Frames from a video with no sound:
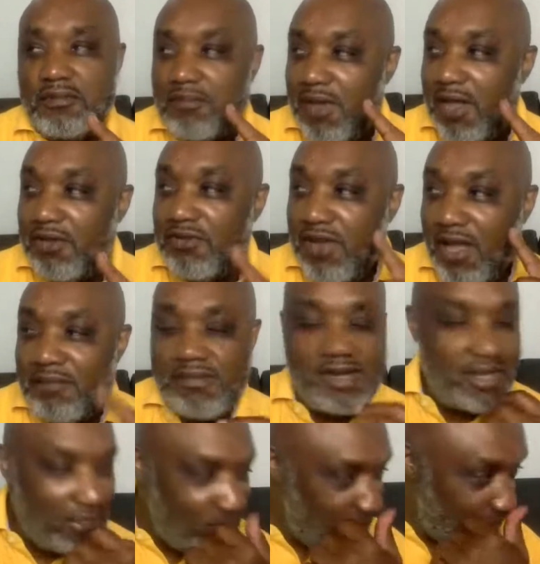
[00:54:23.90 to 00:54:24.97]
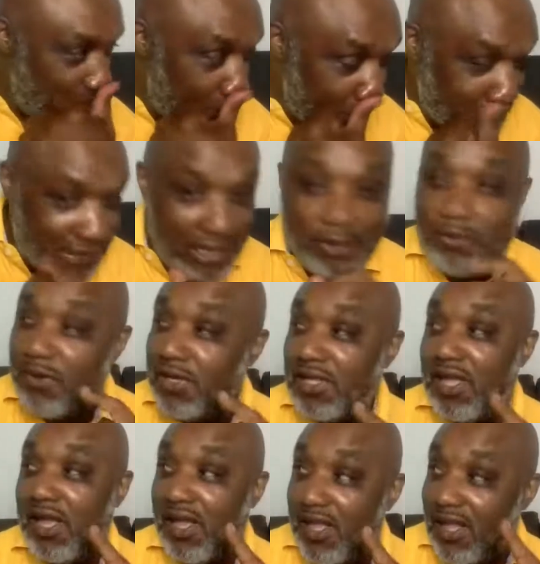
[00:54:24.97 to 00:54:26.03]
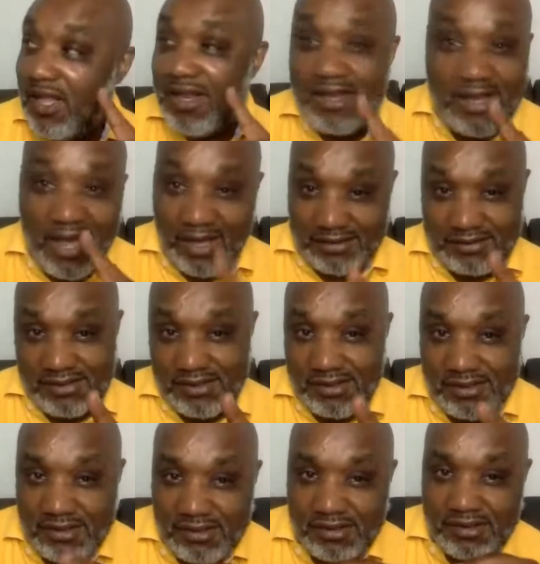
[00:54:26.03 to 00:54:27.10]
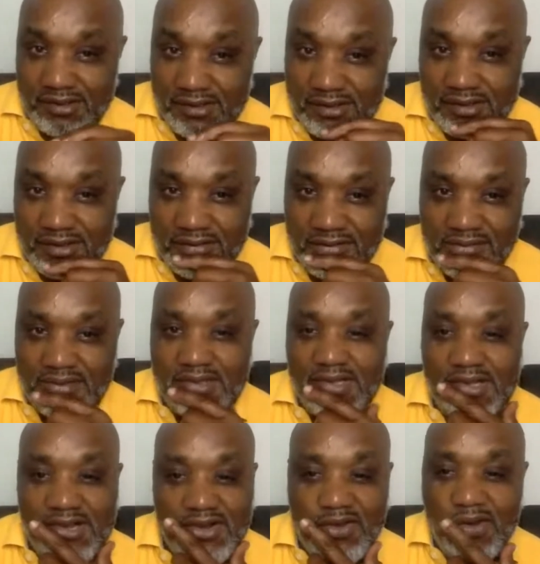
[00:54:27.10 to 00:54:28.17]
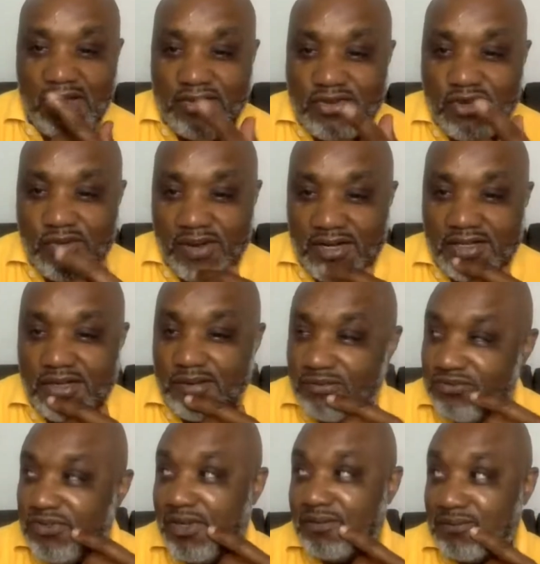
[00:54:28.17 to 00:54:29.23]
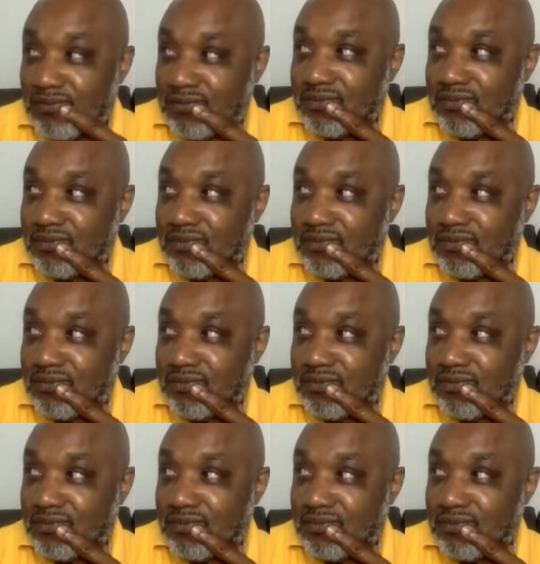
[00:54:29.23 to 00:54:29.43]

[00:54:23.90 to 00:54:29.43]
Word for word: my grandmother used to use that word caca a lot. Now I know where it come from.